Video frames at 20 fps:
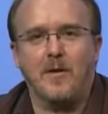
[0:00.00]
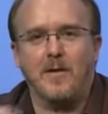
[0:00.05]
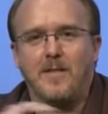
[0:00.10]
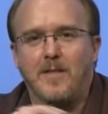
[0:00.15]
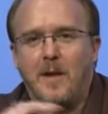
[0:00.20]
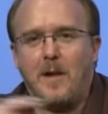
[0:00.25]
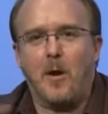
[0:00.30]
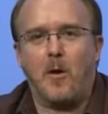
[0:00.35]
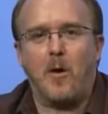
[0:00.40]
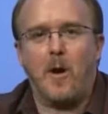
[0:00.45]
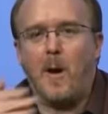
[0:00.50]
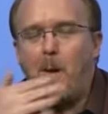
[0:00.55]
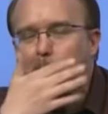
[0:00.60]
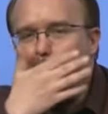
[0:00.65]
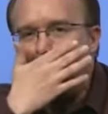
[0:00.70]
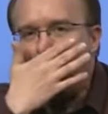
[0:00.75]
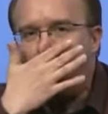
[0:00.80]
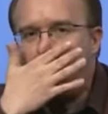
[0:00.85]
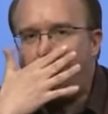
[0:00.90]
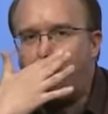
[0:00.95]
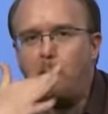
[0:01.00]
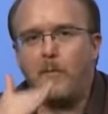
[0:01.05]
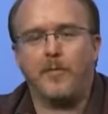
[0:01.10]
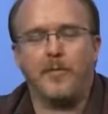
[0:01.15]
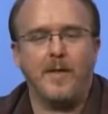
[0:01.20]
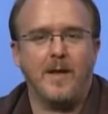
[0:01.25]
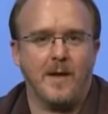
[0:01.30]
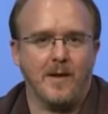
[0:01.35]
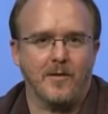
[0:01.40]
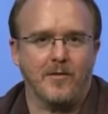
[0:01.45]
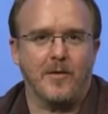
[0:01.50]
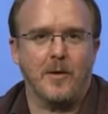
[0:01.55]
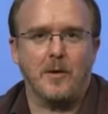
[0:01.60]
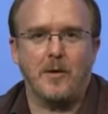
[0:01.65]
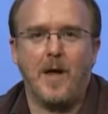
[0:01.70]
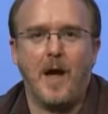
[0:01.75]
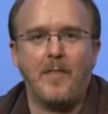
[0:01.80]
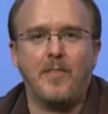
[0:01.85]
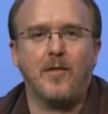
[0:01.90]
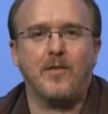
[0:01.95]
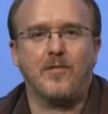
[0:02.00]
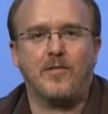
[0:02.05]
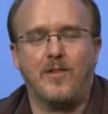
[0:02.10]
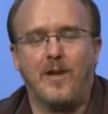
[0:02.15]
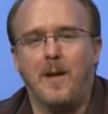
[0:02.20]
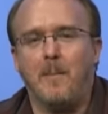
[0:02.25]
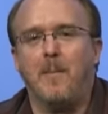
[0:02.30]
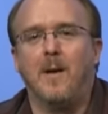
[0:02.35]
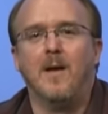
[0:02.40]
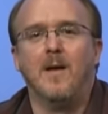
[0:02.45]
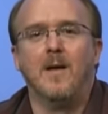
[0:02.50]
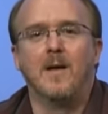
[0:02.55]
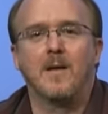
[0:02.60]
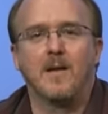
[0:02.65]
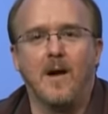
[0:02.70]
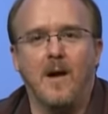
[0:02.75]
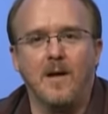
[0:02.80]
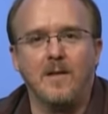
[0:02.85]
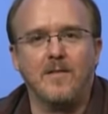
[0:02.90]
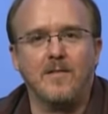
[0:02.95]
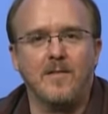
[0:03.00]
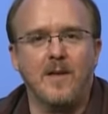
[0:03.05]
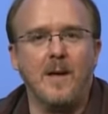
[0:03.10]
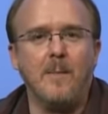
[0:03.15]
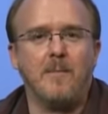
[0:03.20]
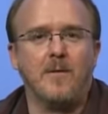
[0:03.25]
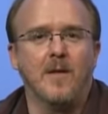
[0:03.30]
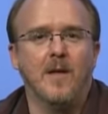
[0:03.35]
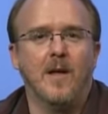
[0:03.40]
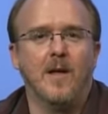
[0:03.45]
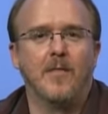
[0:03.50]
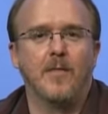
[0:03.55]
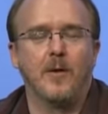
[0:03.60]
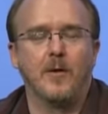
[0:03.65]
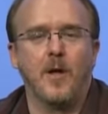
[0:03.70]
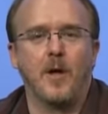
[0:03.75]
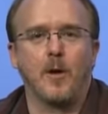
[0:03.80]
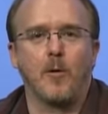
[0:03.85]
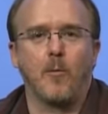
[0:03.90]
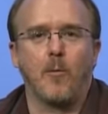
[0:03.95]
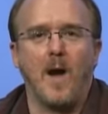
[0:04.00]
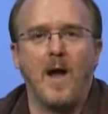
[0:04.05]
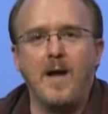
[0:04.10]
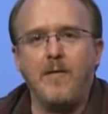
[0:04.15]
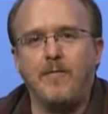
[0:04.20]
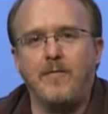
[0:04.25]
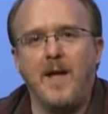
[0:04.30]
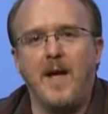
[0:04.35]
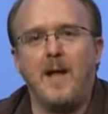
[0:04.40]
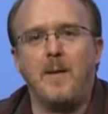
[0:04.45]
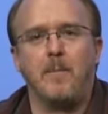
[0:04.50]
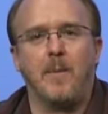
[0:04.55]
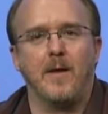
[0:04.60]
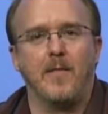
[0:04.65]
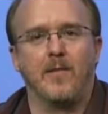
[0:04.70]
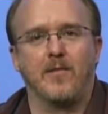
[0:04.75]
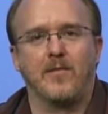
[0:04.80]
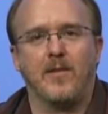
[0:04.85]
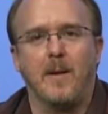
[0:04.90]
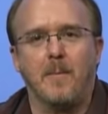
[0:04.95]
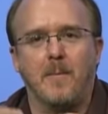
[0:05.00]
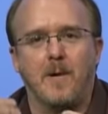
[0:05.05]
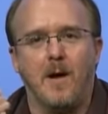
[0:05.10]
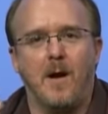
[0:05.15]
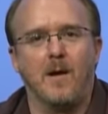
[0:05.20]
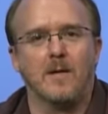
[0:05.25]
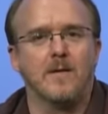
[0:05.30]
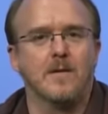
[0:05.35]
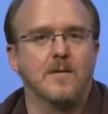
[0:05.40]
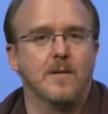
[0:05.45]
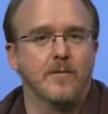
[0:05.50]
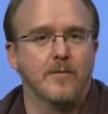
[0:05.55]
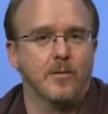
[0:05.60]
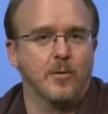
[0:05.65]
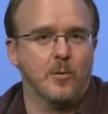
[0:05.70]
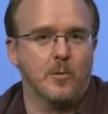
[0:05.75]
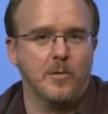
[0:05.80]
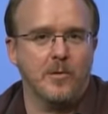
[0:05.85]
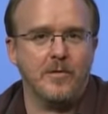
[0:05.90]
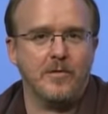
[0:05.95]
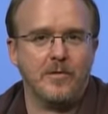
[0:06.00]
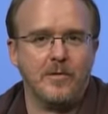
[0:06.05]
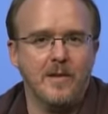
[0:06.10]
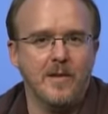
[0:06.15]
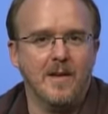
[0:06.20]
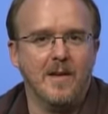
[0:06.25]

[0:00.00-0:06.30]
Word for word: They are unequal things. They're not the same concept. They're not arrived at by the same cognitive tools.